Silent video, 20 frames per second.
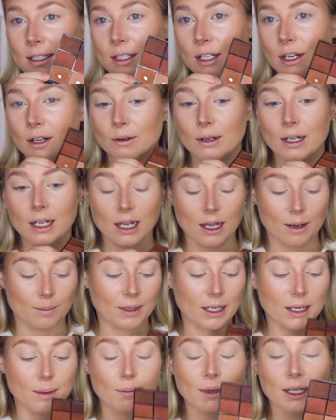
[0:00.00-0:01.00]
So I'm
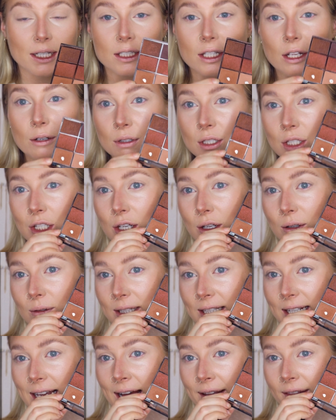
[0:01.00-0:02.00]
going to mix those two
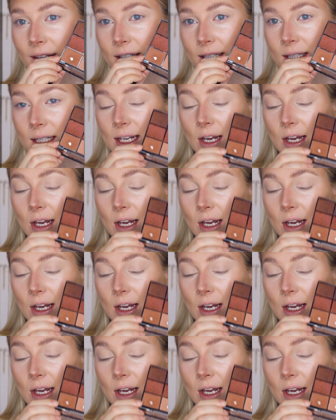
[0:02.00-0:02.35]
together to